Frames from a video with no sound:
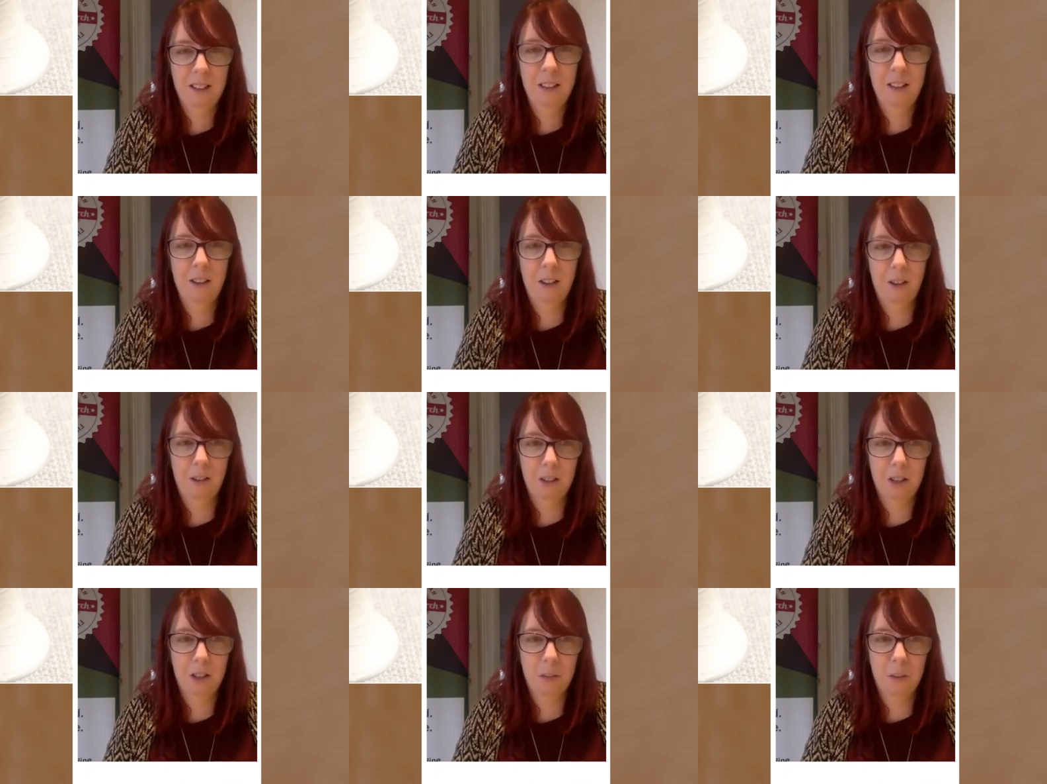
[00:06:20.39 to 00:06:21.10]

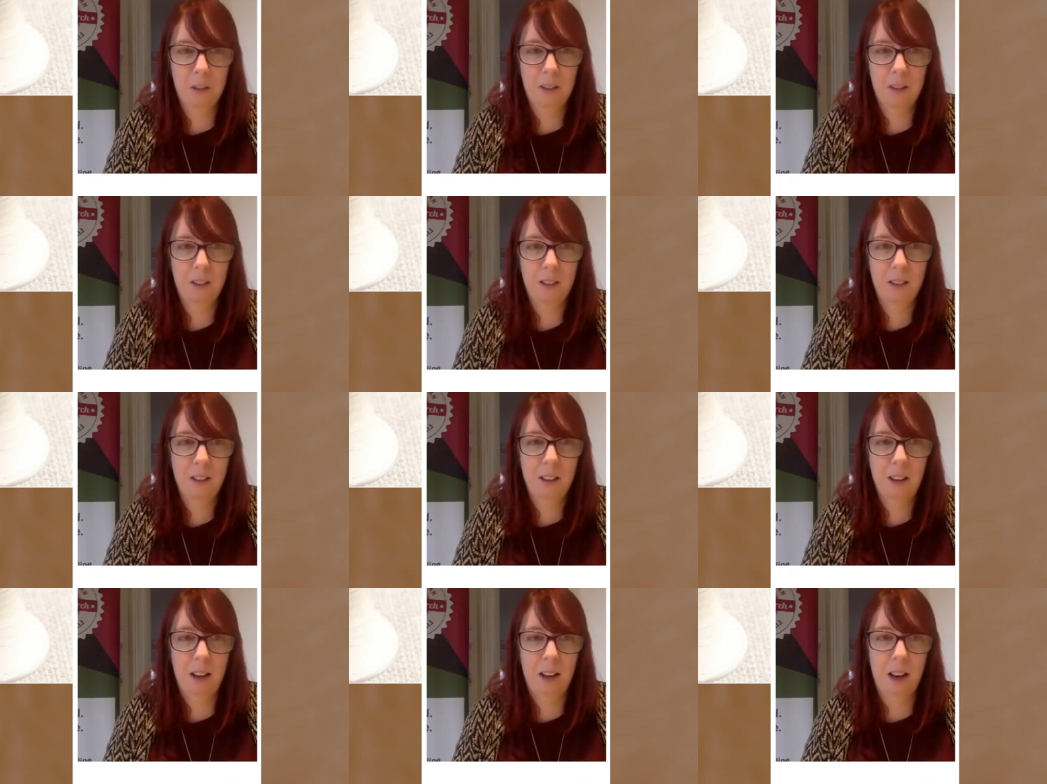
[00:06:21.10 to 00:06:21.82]
nourishment,
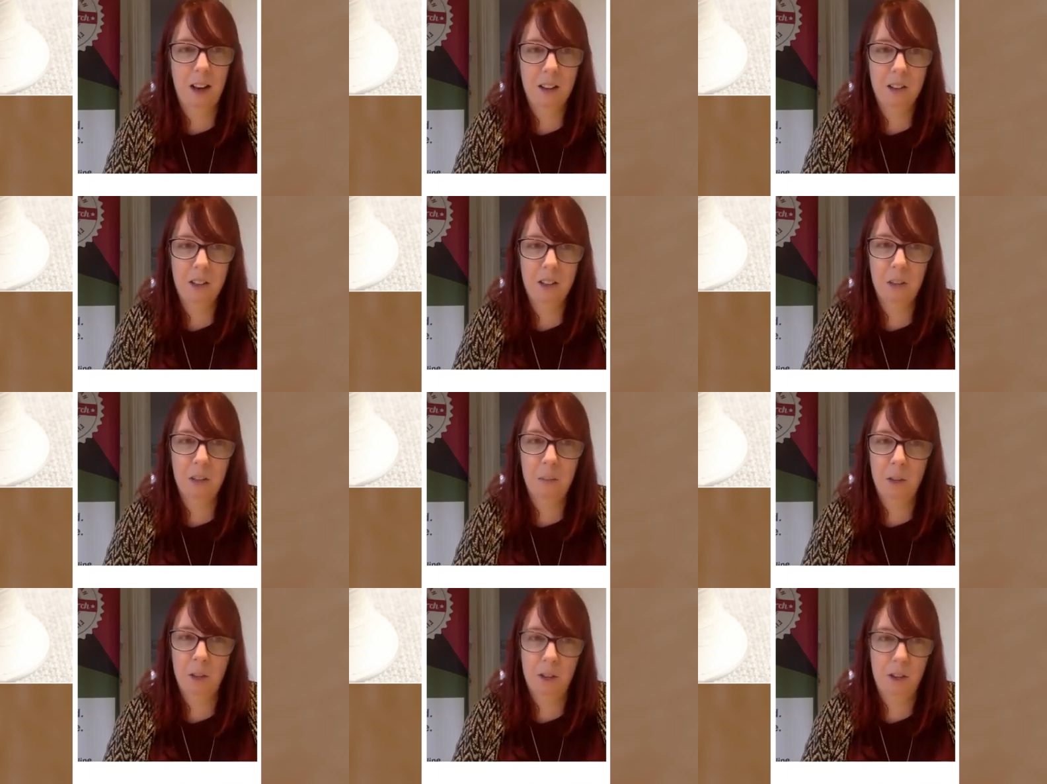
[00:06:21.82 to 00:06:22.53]
and
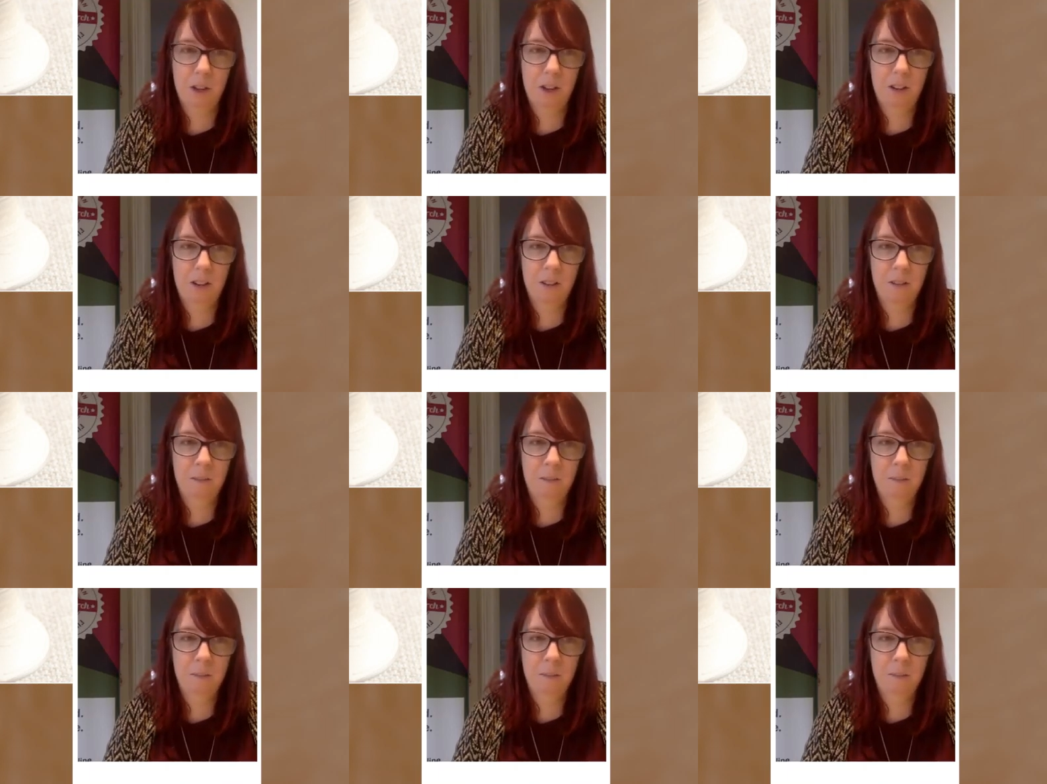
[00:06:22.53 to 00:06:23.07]
communion